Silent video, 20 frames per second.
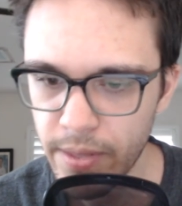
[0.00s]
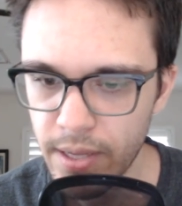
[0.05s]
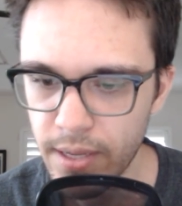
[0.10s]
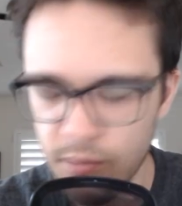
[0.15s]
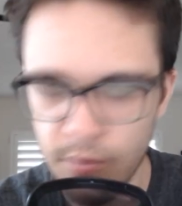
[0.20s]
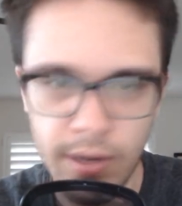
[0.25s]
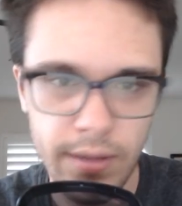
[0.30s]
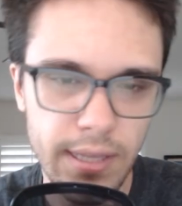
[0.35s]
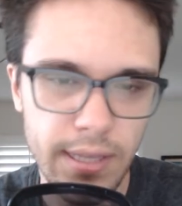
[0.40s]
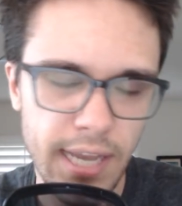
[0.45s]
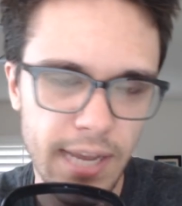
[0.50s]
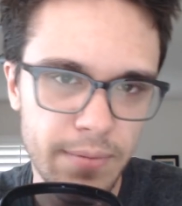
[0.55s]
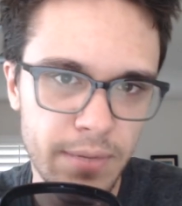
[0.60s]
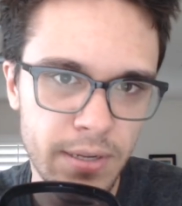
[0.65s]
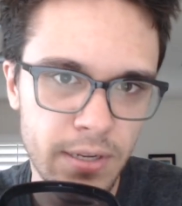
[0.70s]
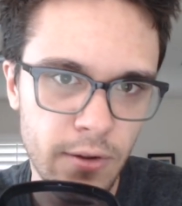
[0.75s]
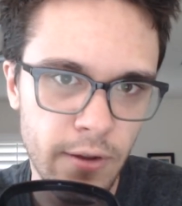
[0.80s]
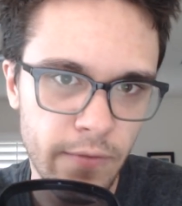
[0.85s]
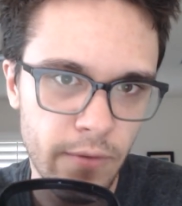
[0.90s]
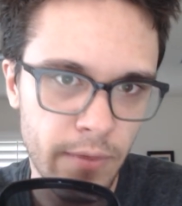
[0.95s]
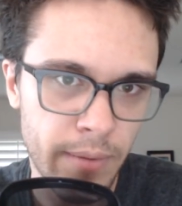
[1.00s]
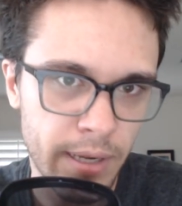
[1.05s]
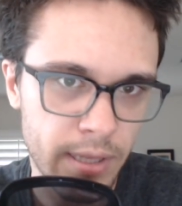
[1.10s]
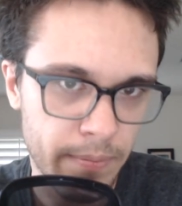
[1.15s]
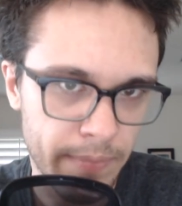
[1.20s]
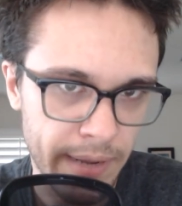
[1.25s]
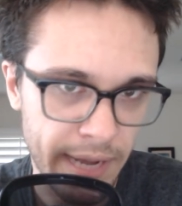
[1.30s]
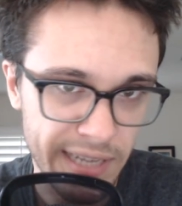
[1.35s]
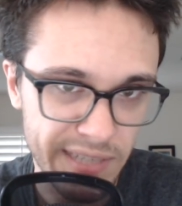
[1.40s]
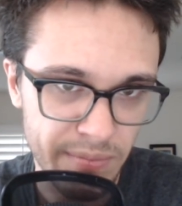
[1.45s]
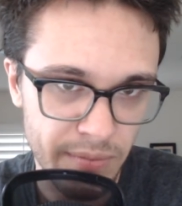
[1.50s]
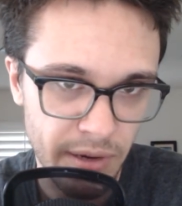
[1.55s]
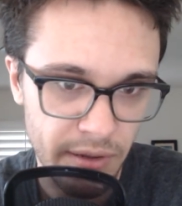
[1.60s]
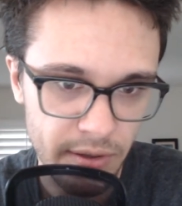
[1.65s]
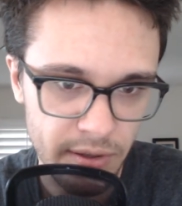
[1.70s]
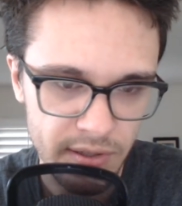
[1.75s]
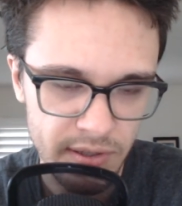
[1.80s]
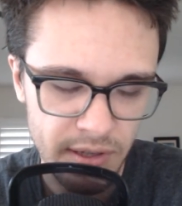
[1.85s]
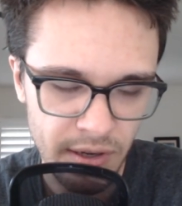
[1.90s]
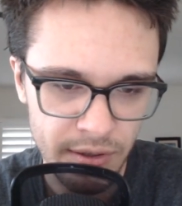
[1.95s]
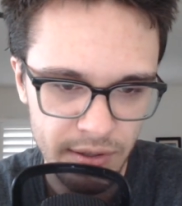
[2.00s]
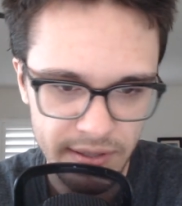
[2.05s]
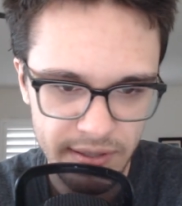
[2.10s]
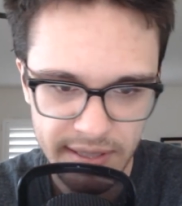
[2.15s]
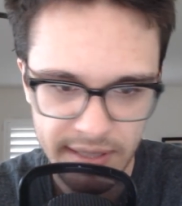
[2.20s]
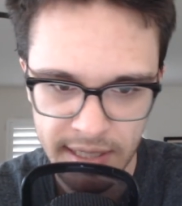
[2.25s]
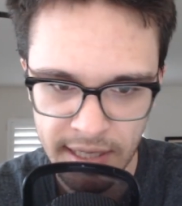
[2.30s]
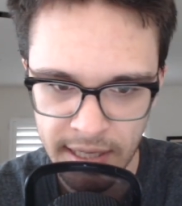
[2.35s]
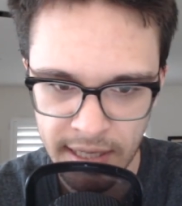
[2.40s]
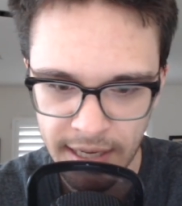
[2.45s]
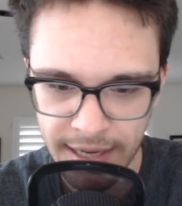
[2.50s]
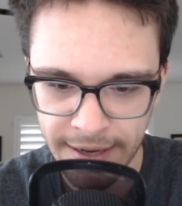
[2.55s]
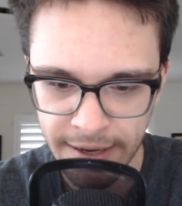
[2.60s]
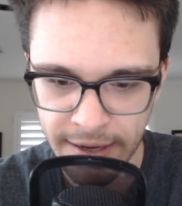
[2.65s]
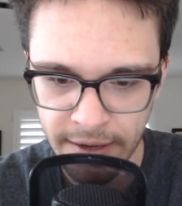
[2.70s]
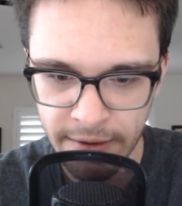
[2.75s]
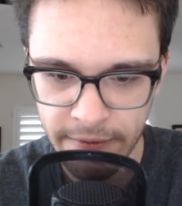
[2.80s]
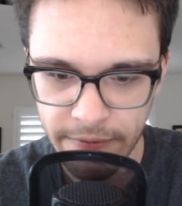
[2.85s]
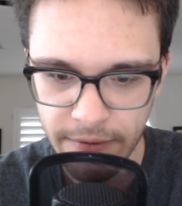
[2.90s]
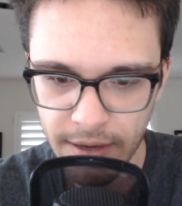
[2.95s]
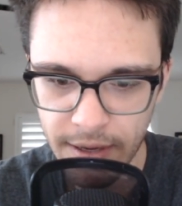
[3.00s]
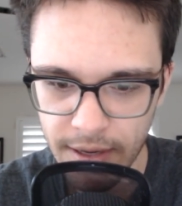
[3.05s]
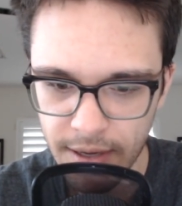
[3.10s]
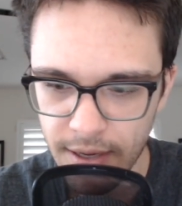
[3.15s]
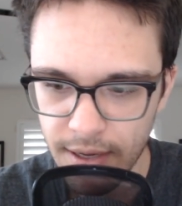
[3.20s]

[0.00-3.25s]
So one thing I've been doing for about the past month or so to see if